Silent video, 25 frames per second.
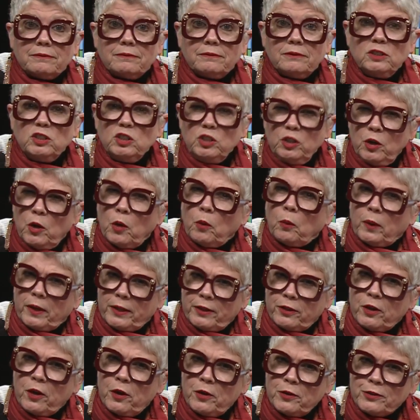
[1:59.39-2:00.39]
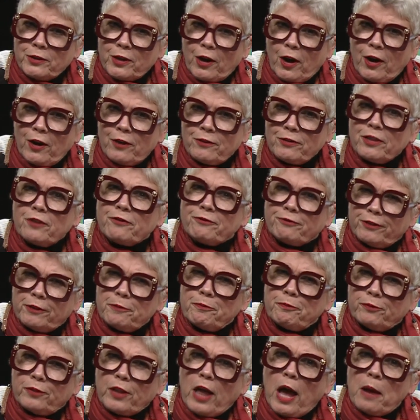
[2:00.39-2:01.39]
You know what those are, the
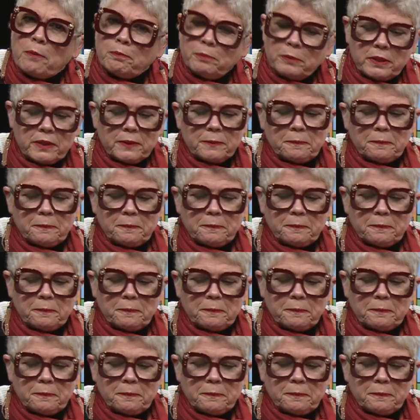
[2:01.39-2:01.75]
flip-flops.